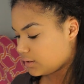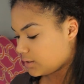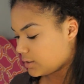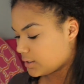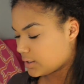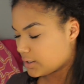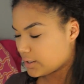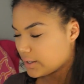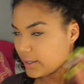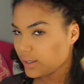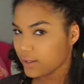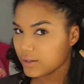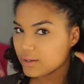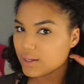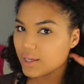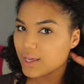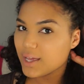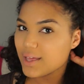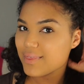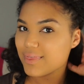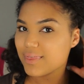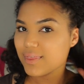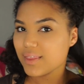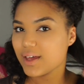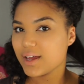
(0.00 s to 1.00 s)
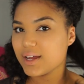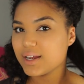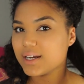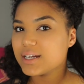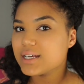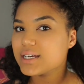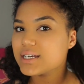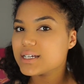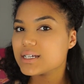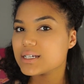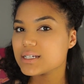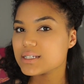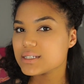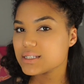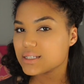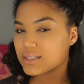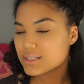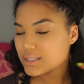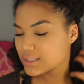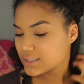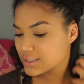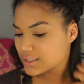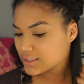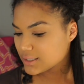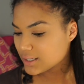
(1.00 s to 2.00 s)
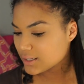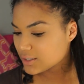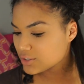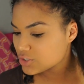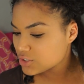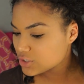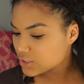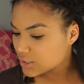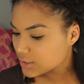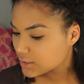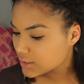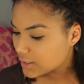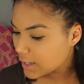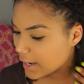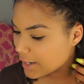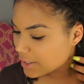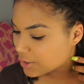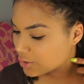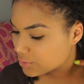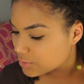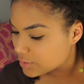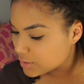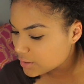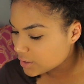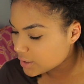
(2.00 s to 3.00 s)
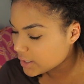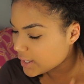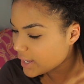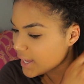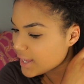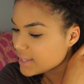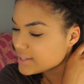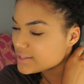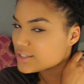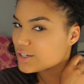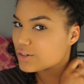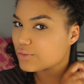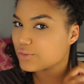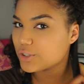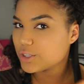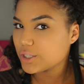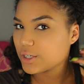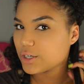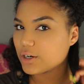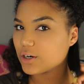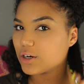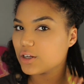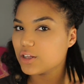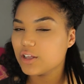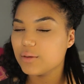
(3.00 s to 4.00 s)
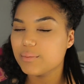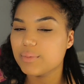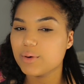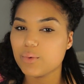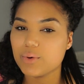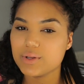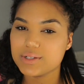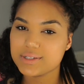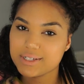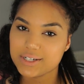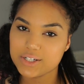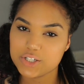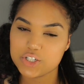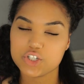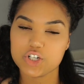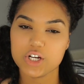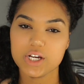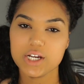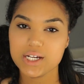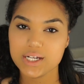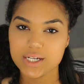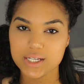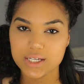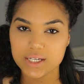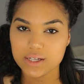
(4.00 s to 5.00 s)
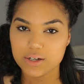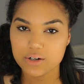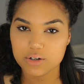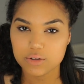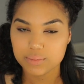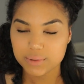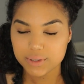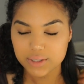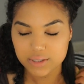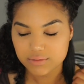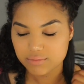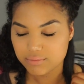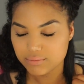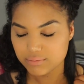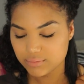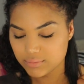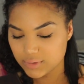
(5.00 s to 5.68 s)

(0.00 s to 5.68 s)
Alright, and that is this section. I know the ends are really curly, but once I straighten it, it'll be